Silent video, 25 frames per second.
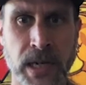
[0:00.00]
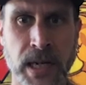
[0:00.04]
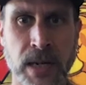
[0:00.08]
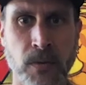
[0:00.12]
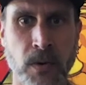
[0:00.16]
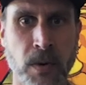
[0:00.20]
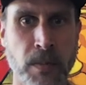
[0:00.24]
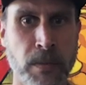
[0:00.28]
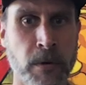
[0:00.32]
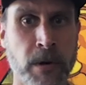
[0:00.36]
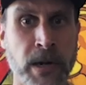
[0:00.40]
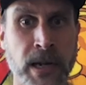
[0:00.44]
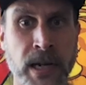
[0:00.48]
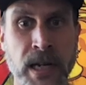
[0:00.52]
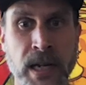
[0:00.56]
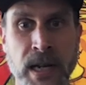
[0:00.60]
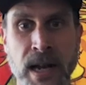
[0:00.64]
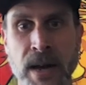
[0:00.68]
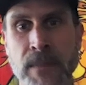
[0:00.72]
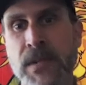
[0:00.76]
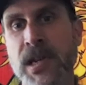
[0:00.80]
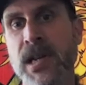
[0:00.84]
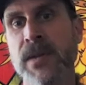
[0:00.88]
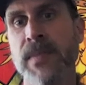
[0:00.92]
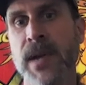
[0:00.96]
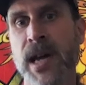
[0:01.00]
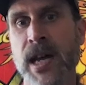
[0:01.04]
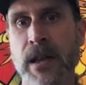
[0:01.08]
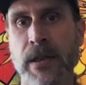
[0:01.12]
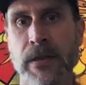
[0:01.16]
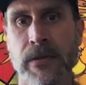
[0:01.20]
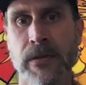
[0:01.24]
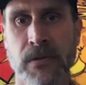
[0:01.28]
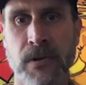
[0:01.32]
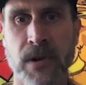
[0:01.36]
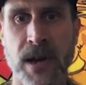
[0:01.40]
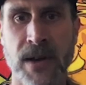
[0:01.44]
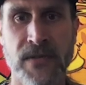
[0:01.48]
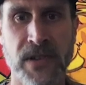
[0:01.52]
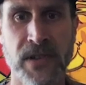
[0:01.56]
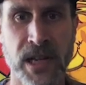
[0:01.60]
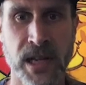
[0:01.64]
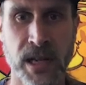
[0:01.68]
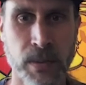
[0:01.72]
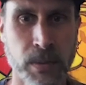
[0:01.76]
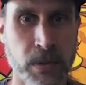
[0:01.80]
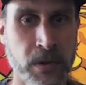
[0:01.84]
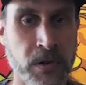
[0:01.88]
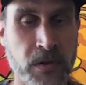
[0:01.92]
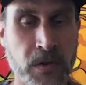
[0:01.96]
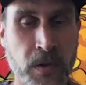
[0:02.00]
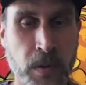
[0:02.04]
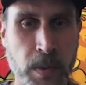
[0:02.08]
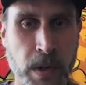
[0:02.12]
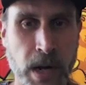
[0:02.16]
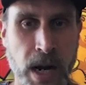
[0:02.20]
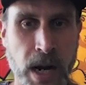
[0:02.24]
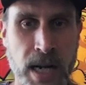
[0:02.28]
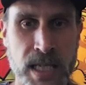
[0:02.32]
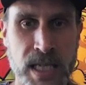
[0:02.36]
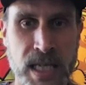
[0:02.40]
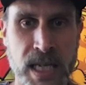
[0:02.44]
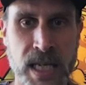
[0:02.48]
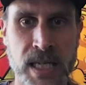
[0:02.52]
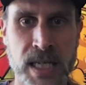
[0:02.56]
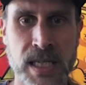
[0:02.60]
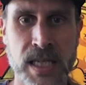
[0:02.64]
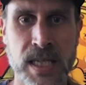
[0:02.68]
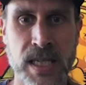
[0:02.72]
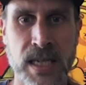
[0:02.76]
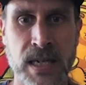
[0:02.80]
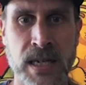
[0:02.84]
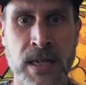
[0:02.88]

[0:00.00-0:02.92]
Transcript: And we're bringing MDMA through FDA approval process